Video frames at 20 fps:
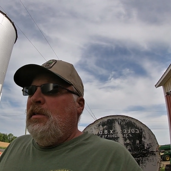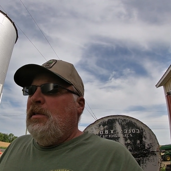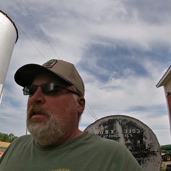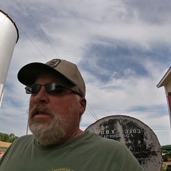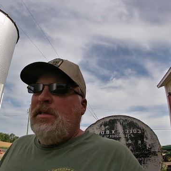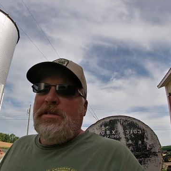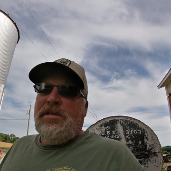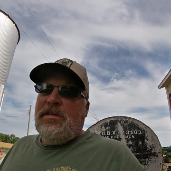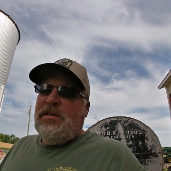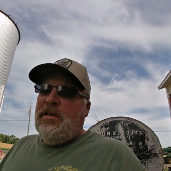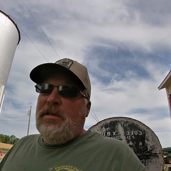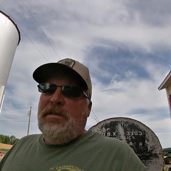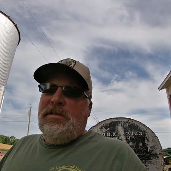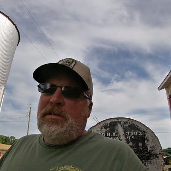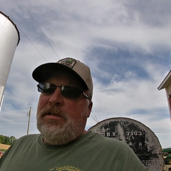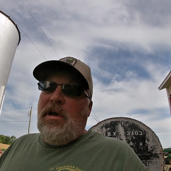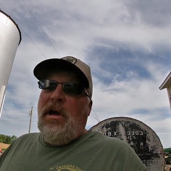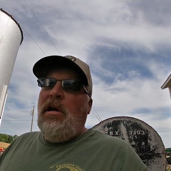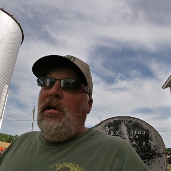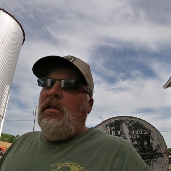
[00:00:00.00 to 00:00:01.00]
This
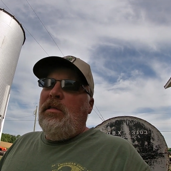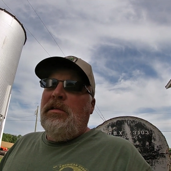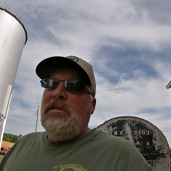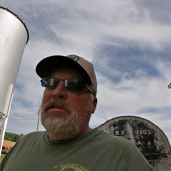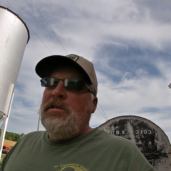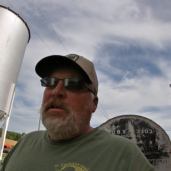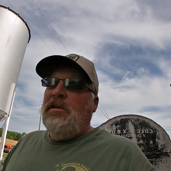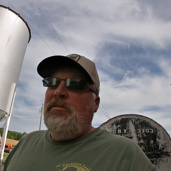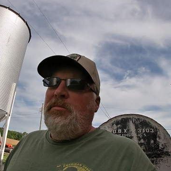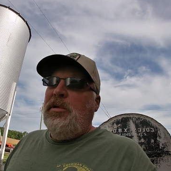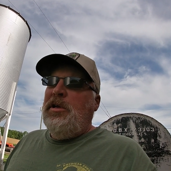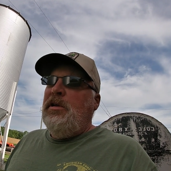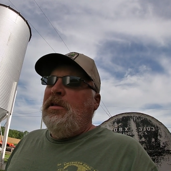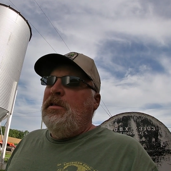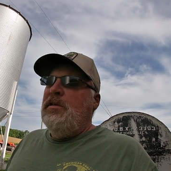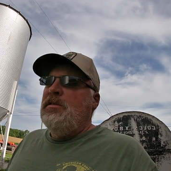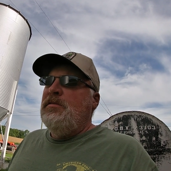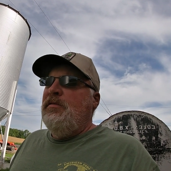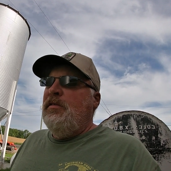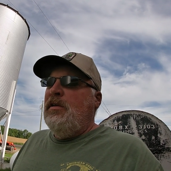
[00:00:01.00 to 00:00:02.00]
is all that's going to be in
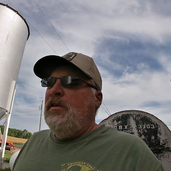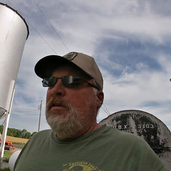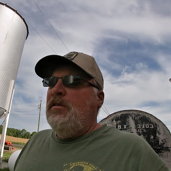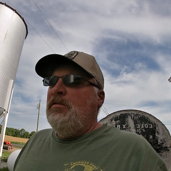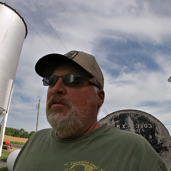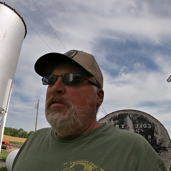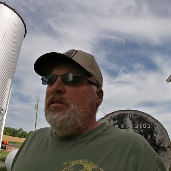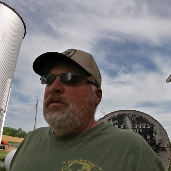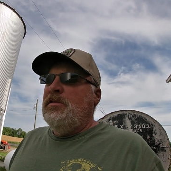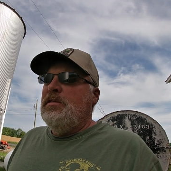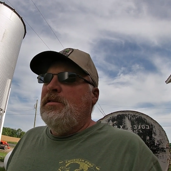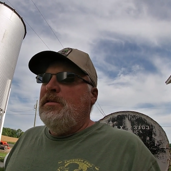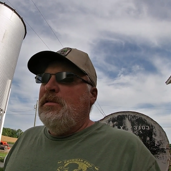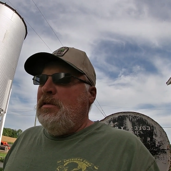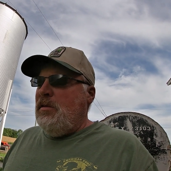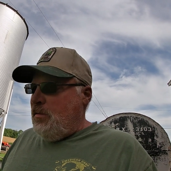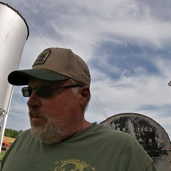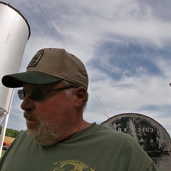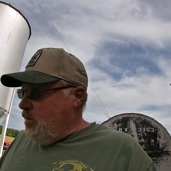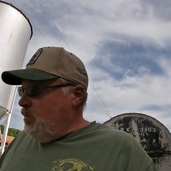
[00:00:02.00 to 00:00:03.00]
this video, is
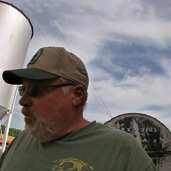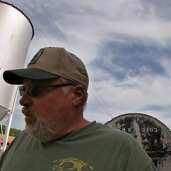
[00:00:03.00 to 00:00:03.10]
the